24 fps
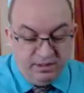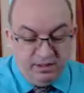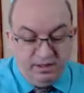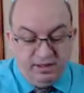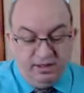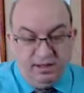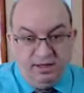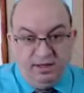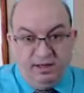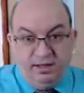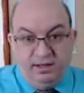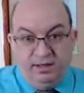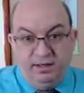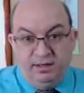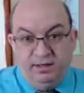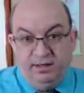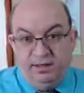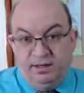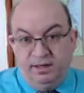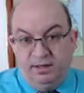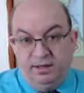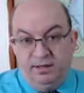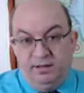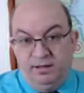
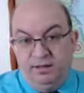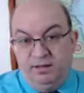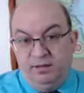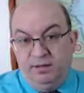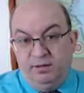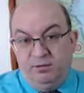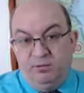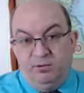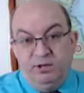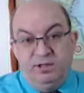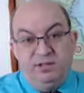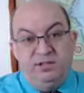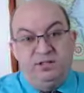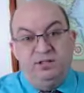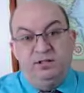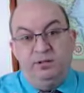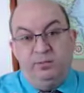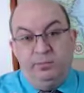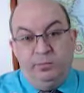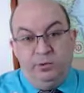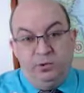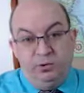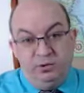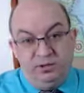and once you
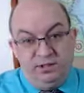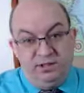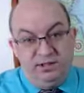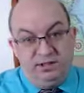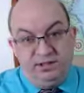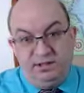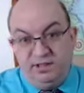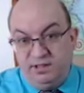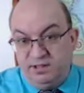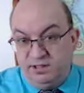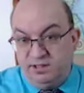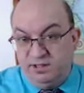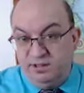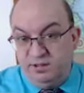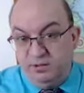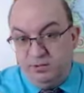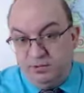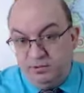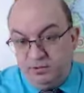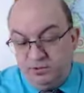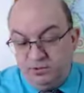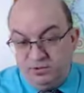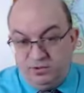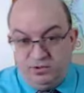bought it, it's
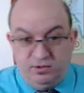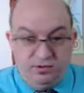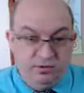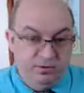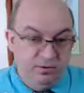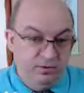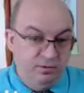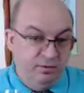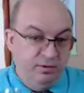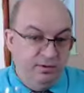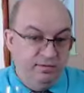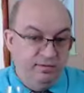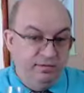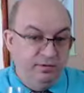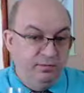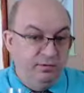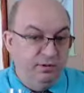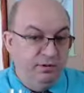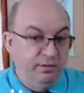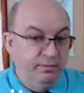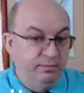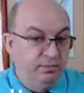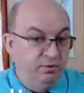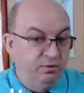yours. So if you
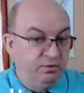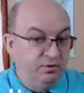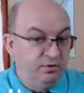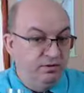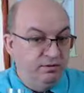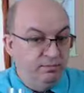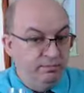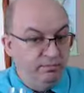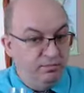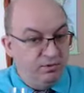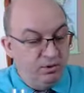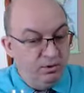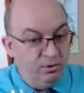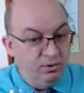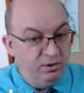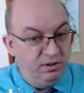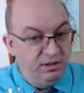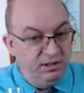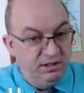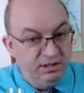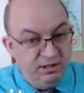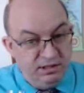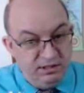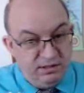want to put some
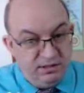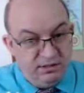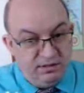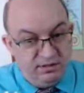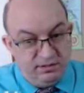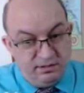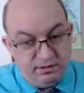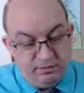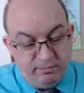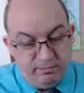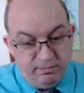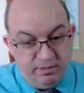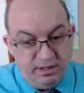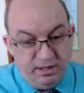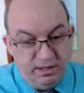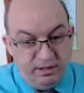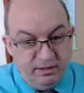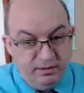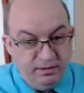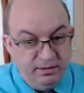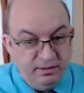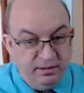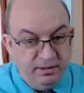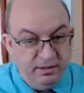Coke in it,
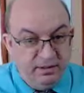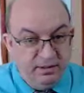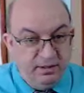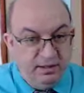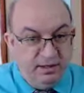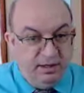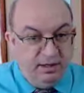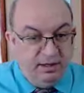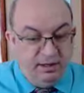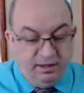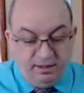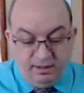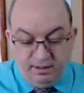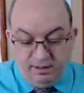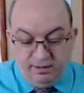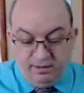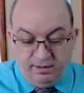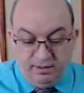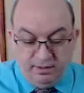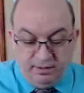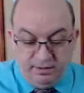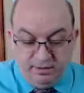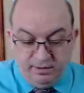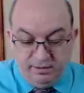some
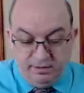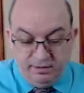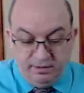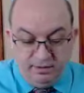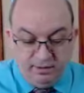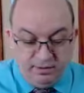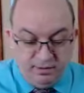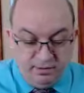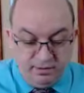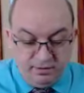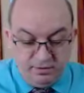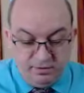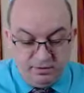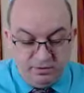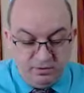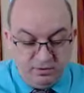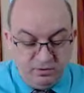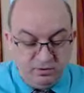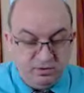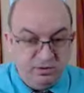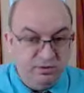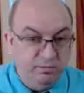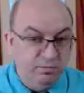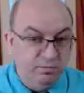some